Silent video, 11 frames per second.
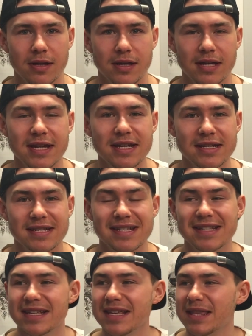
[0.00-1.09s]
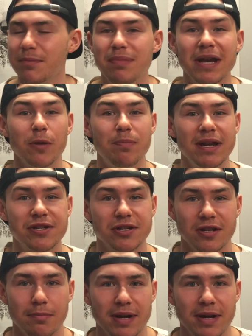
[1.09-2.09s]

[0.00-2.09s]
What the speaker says: He needs to see the bigger picture.